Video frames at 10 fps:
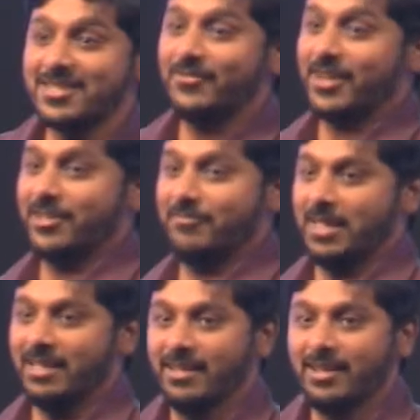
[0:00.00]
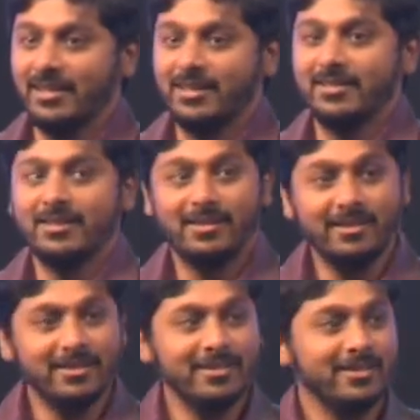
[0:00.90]
in front of me?"
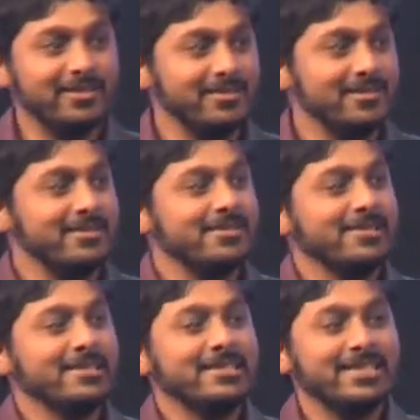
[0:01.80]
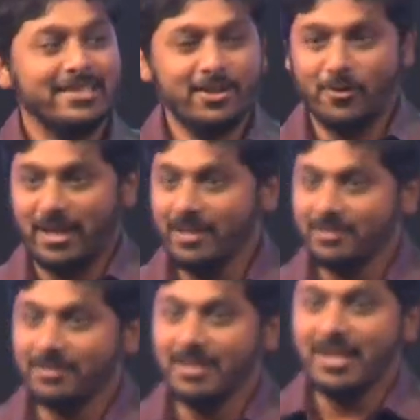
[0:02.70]
I said, "Okay,
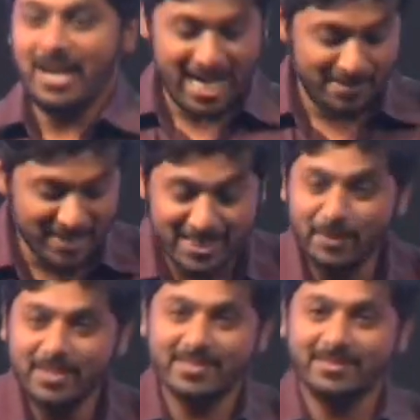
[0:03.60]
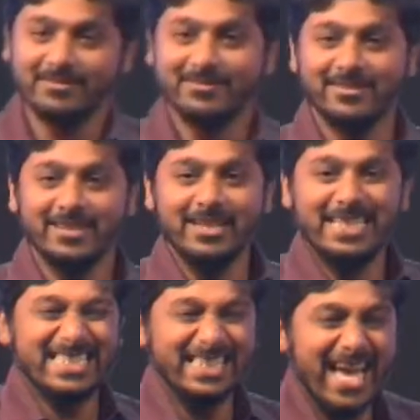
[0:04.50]
I'm this person."
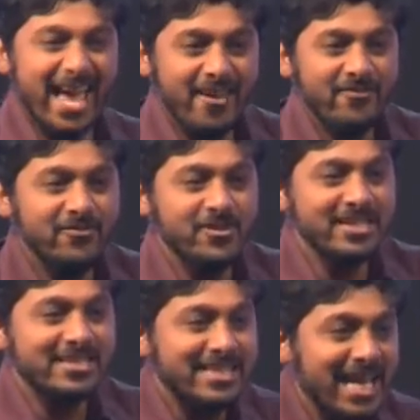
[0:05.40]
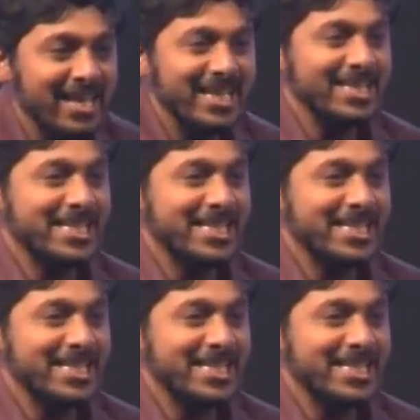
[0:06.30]
He said, "Every cell in